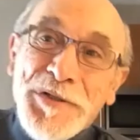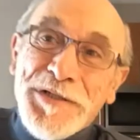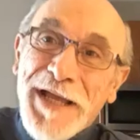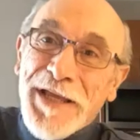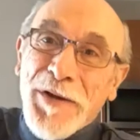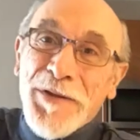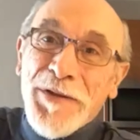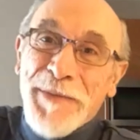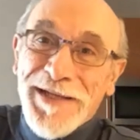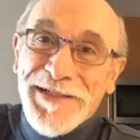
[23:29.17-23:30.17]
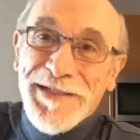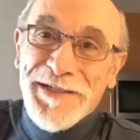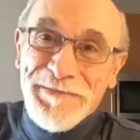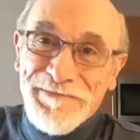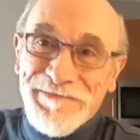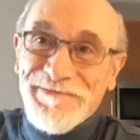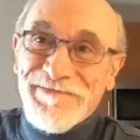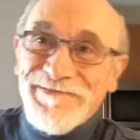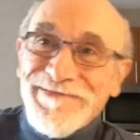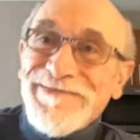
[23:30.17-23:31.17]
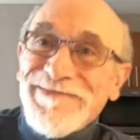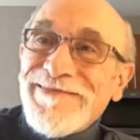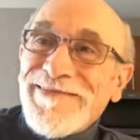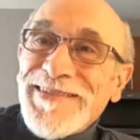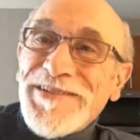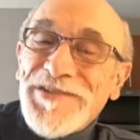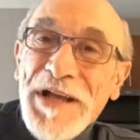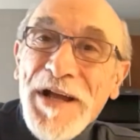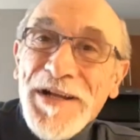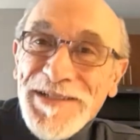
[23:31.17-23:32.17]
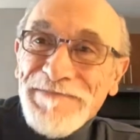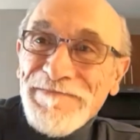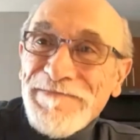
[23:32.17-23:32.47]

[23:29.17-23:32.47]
take care all the best cheers thank you cheers